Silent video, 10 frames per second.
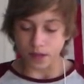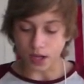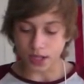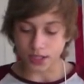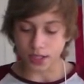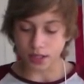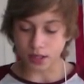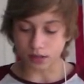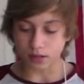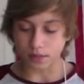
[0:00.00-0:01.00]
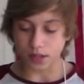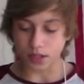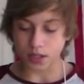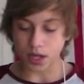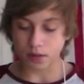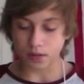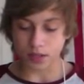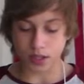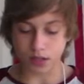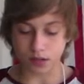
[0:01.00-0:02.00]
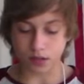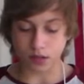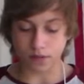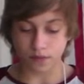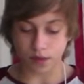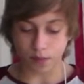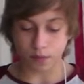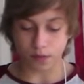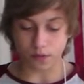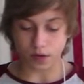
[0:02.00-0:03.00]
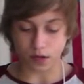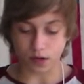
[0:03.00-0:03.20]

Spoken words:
I say guilt because I was the guilt that motivated